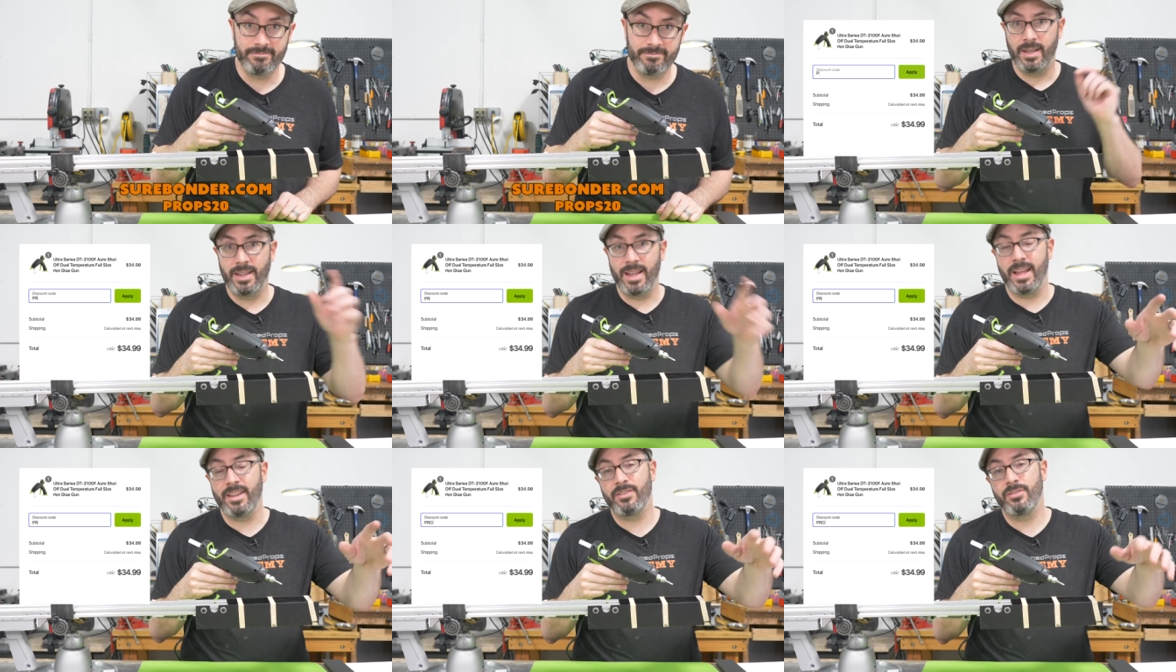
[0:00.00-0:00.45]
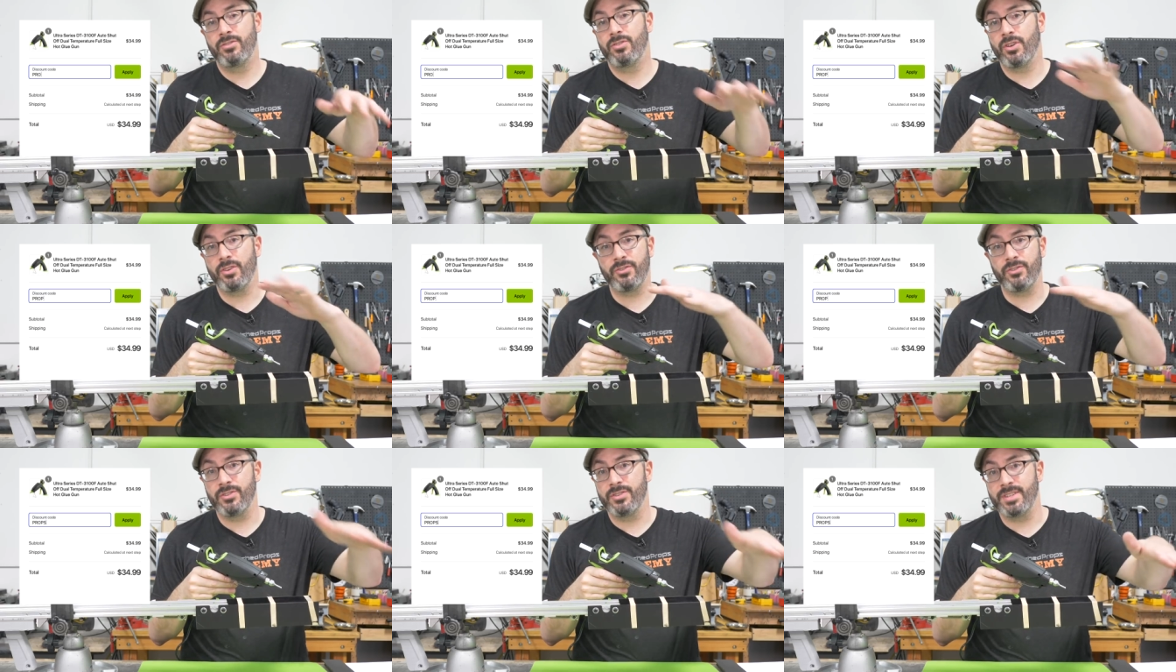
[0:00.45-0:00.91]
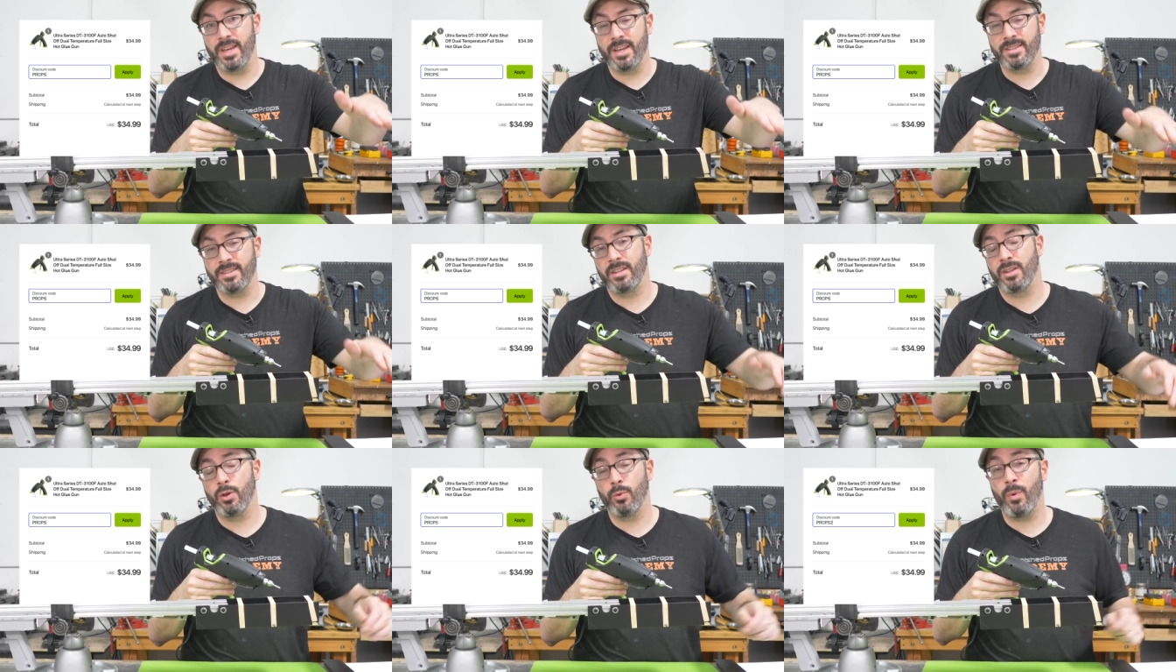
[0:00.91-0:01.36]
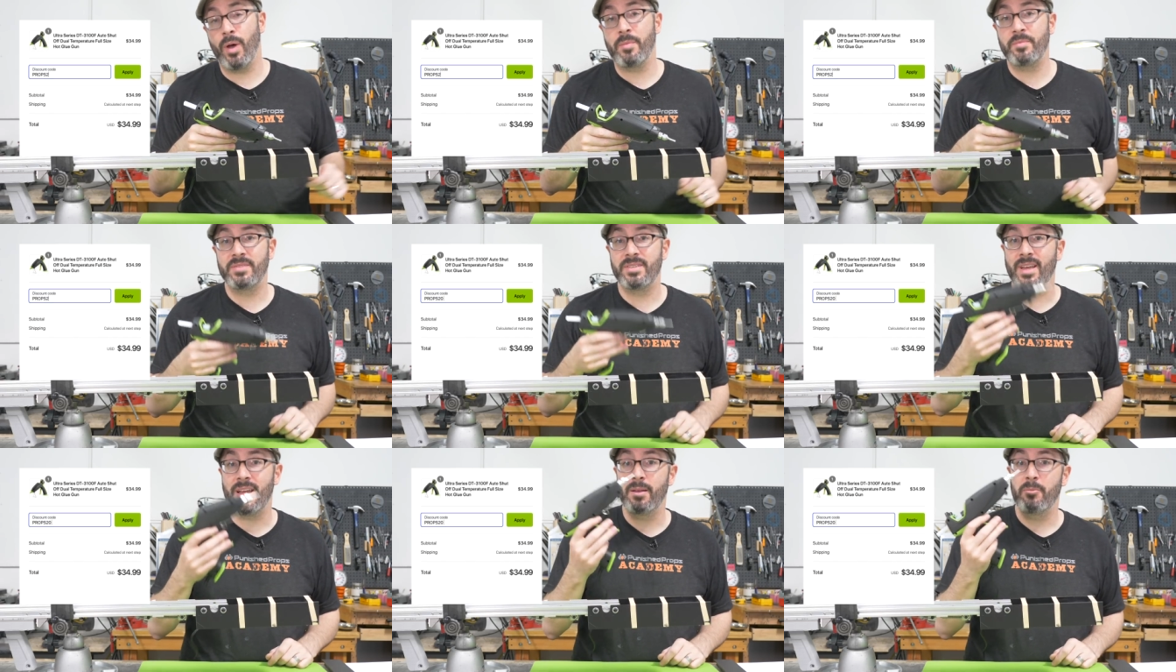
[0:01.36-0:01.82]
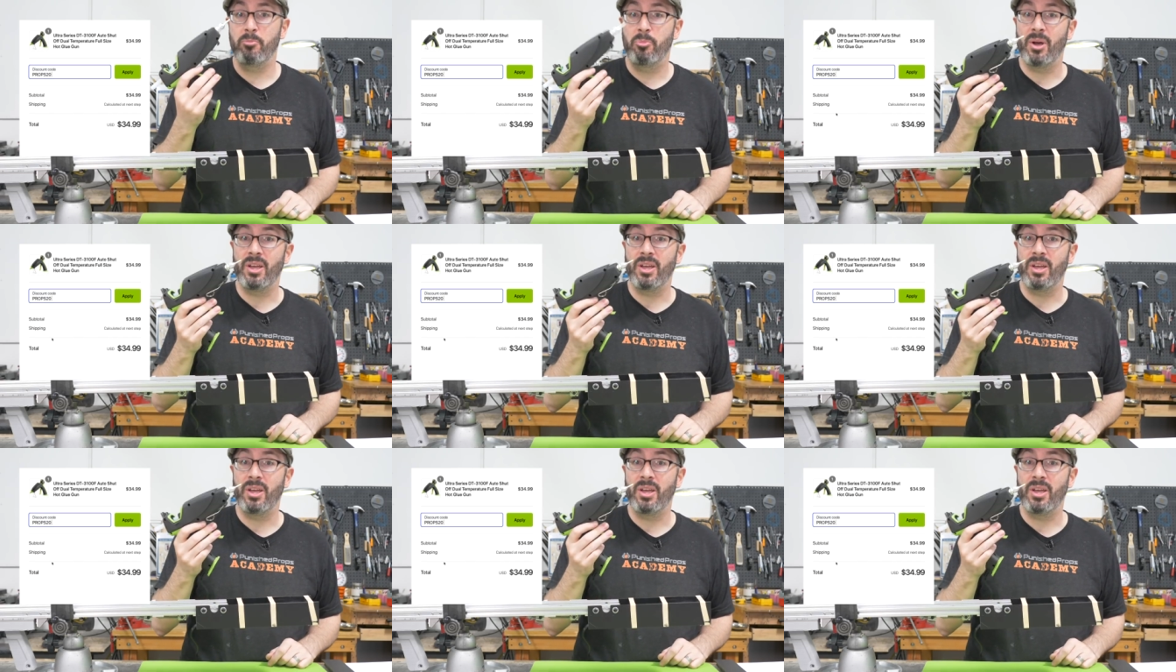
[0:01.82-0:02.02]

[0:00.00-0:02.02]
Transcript: And that's just for sales on their website,